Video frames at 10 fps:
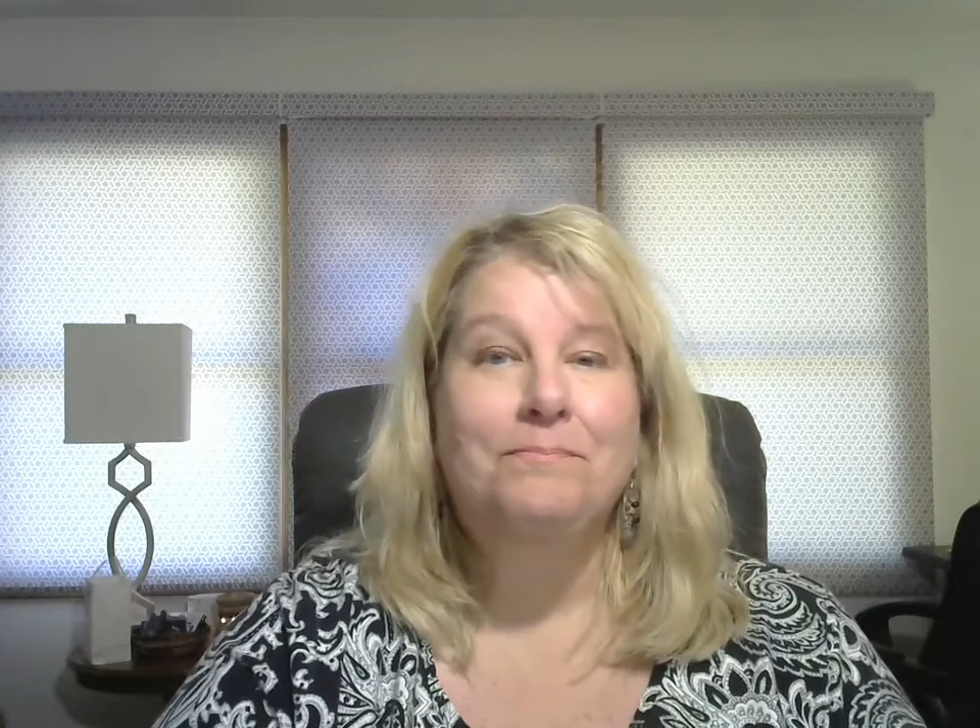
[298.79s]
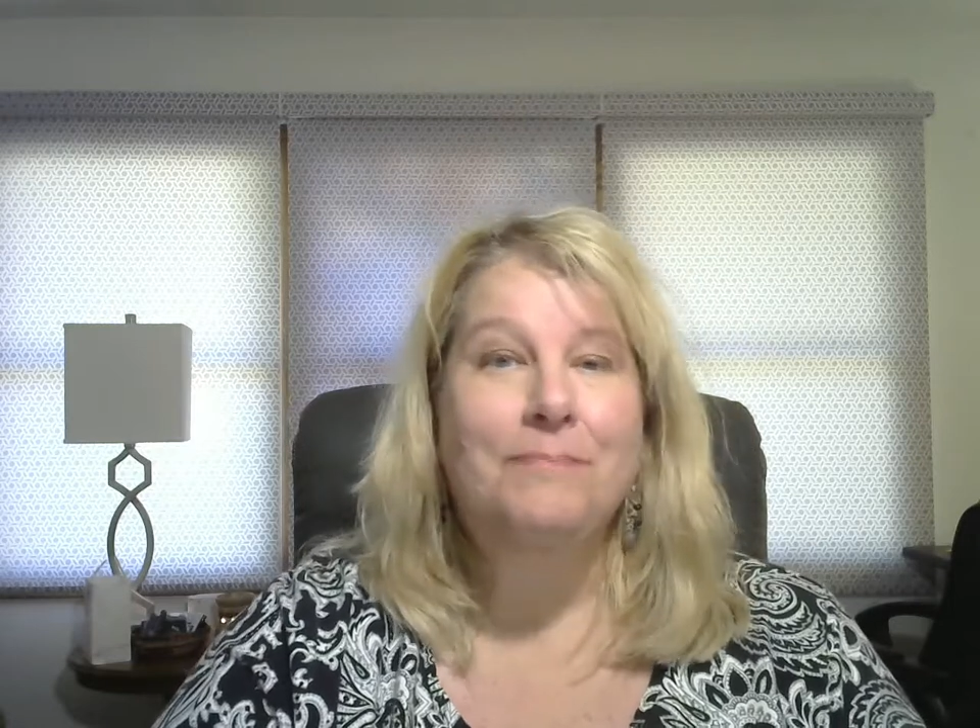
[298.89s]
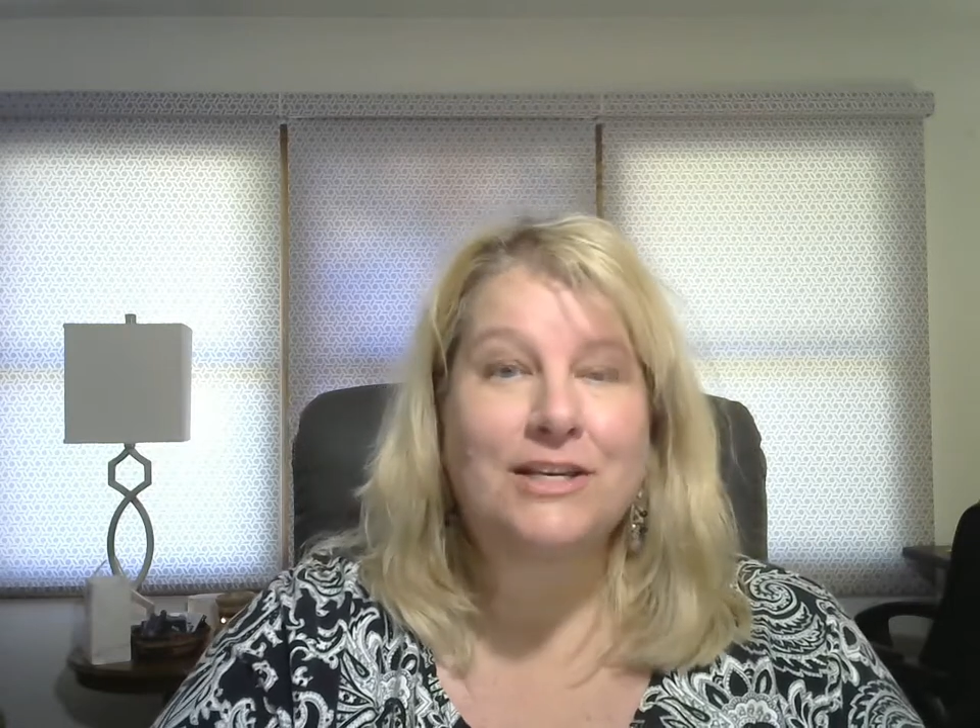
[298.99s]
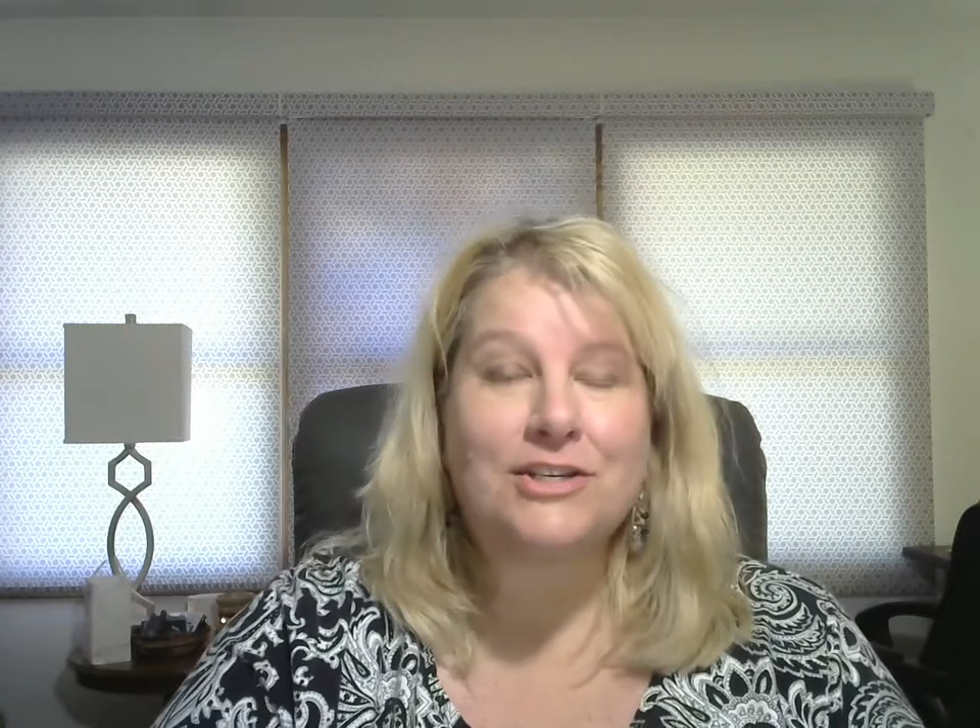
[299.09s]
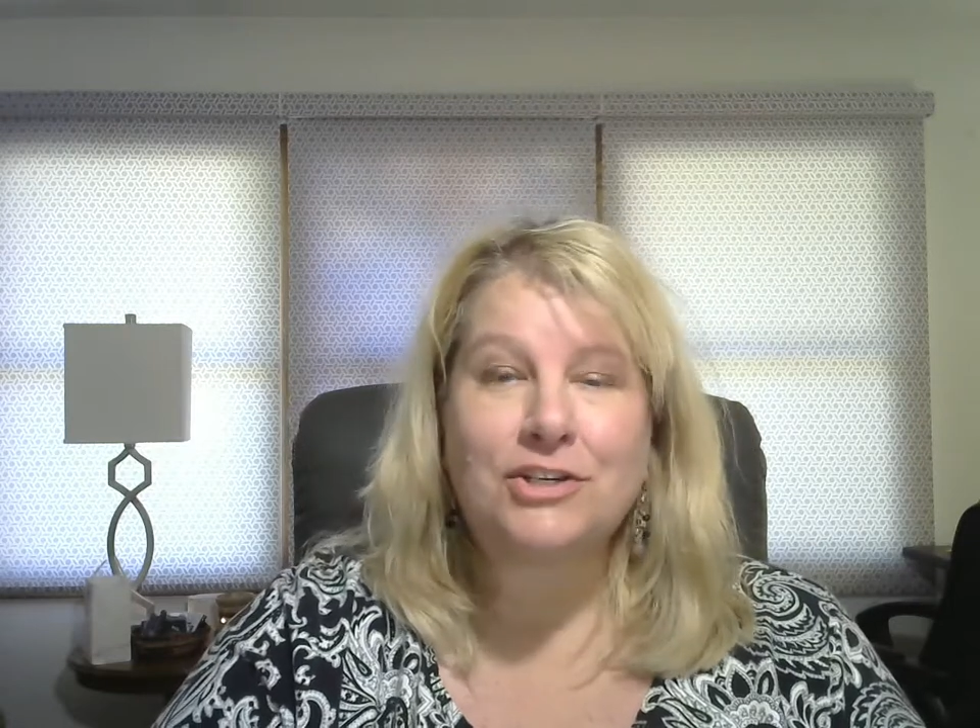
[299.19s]

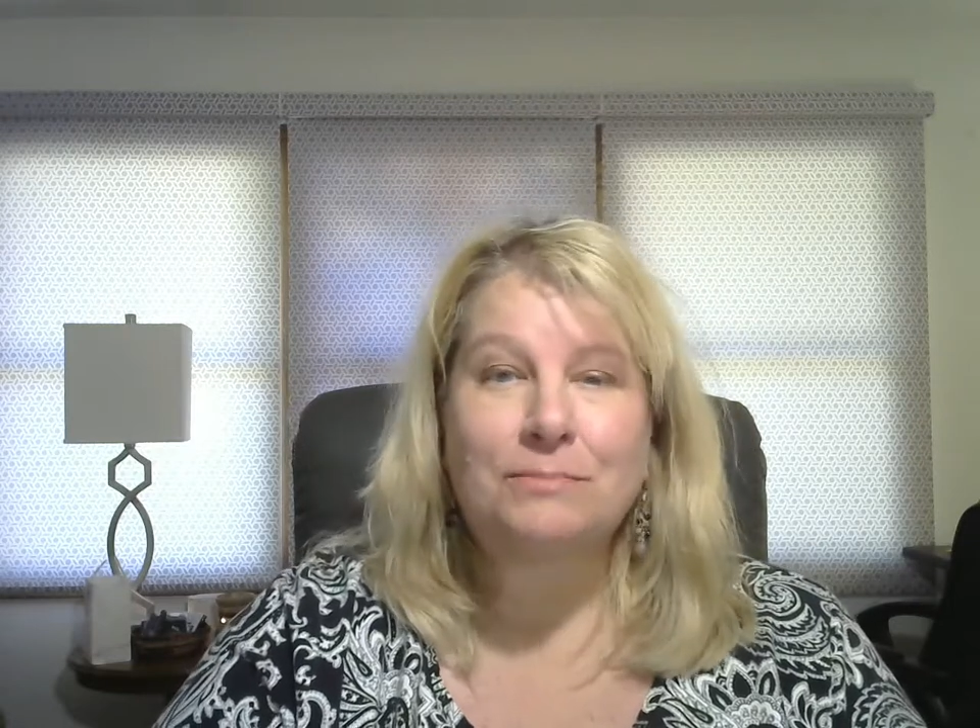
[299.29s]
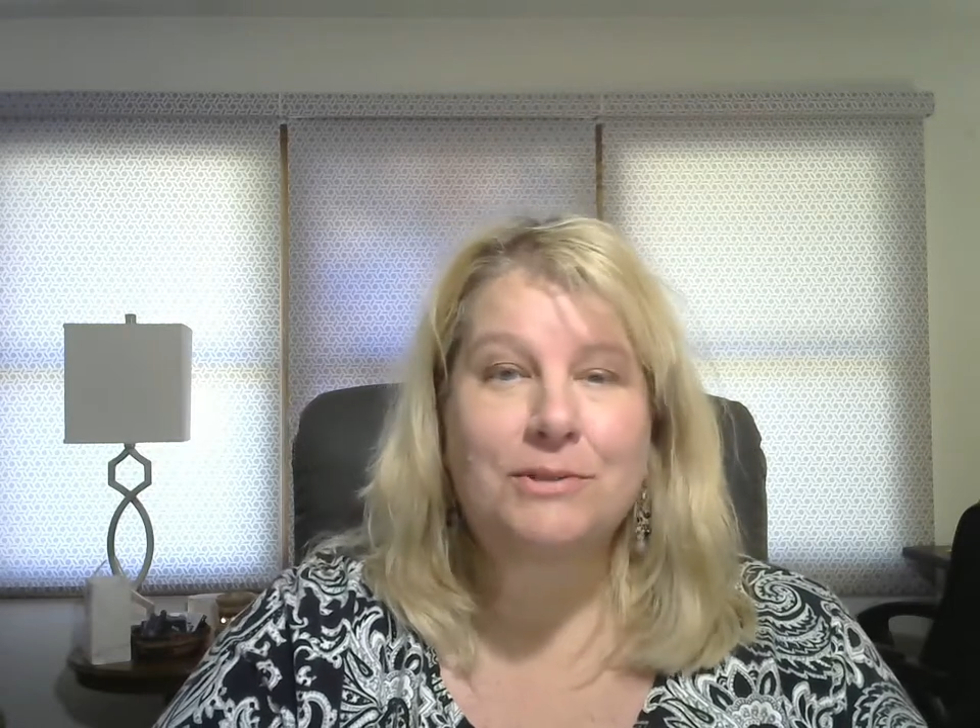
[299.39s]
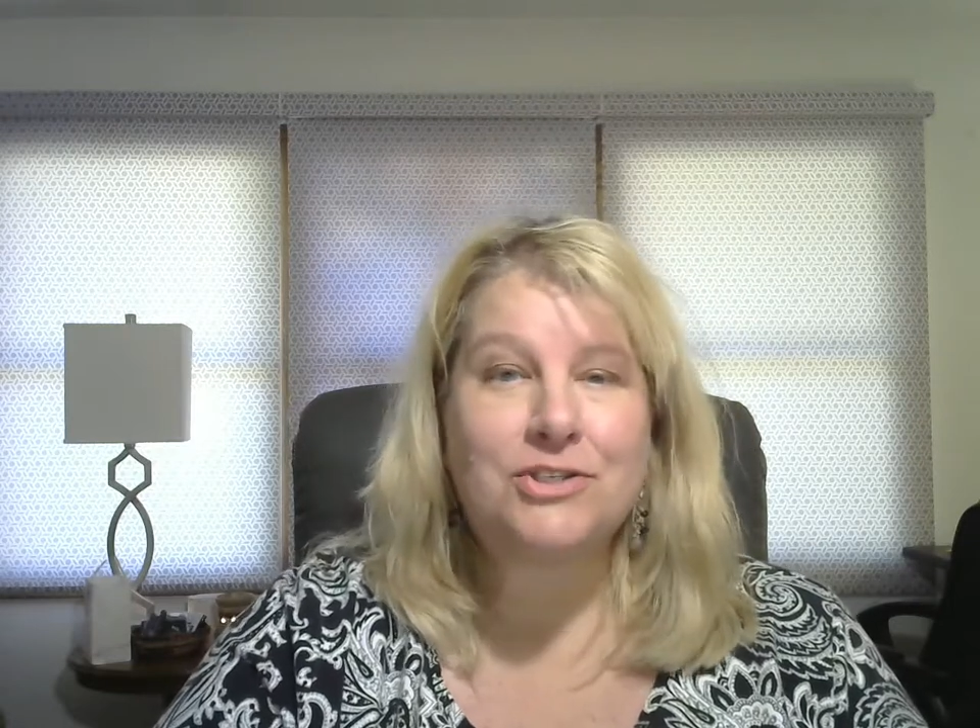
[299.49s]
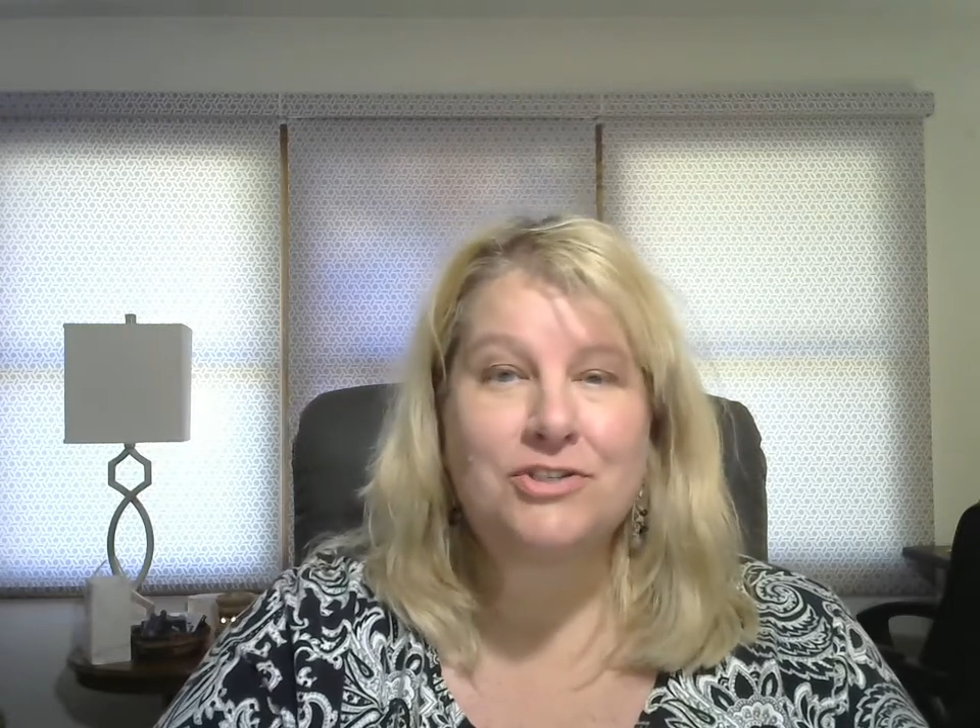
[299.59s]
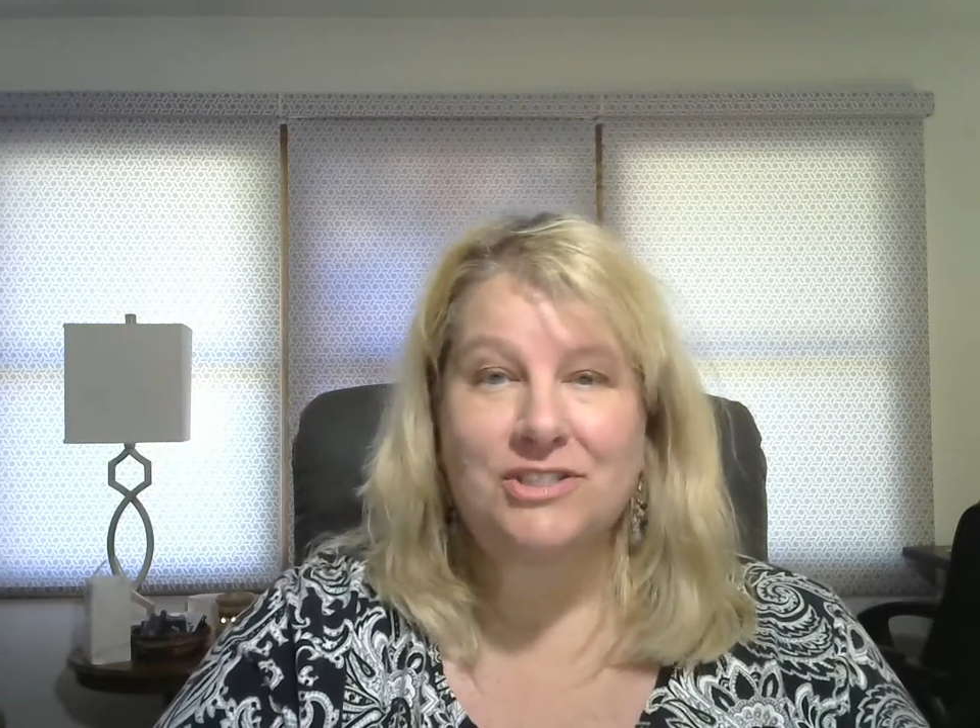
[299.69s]
make sure to
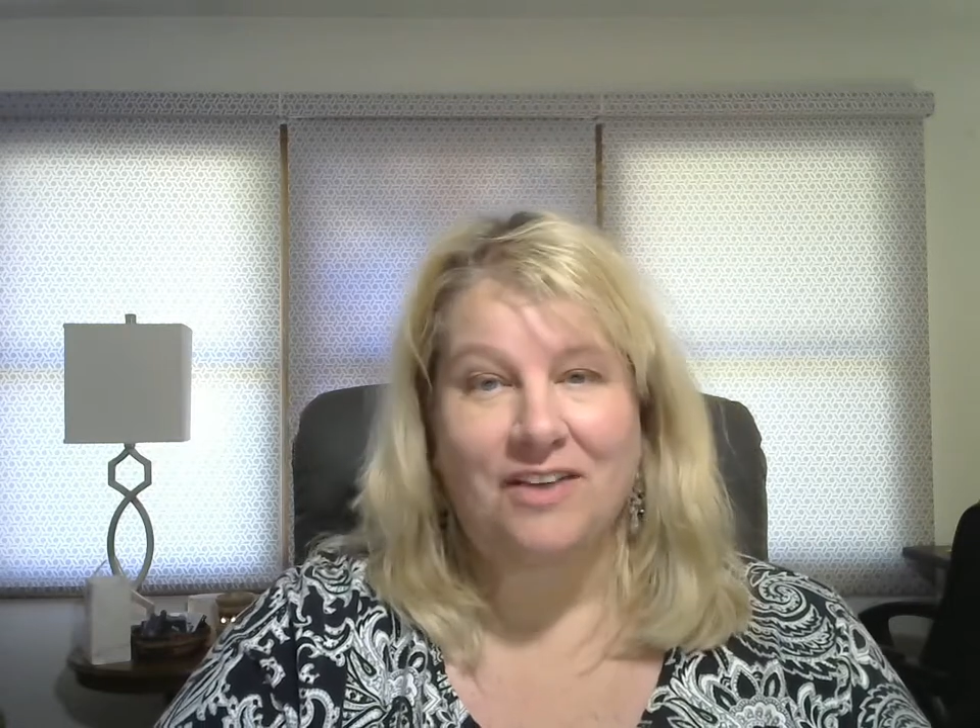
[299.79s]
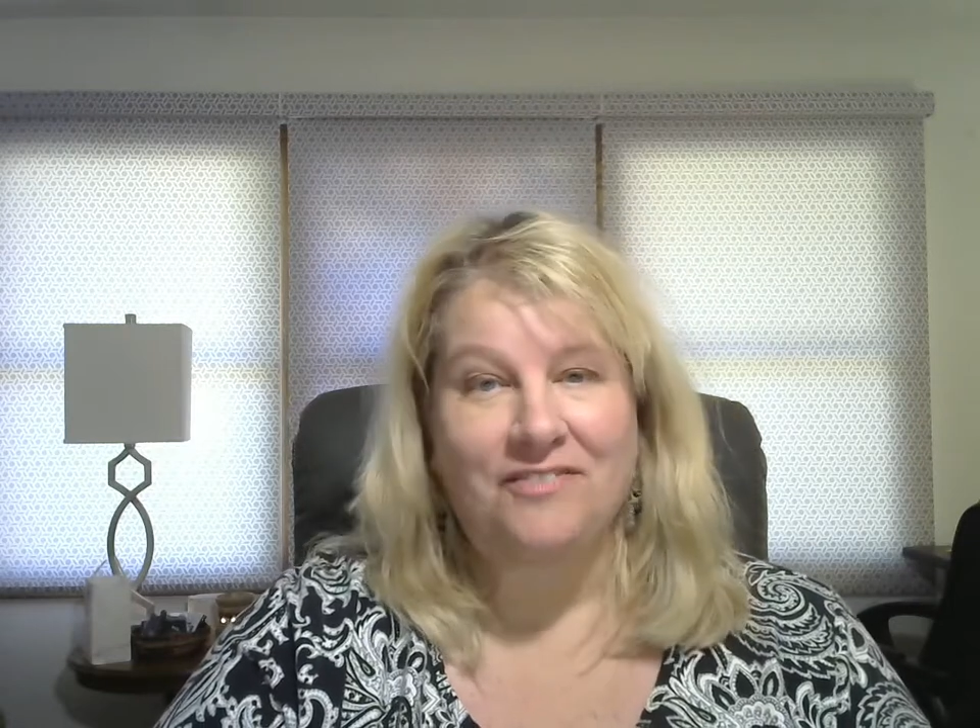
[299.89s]
put yourself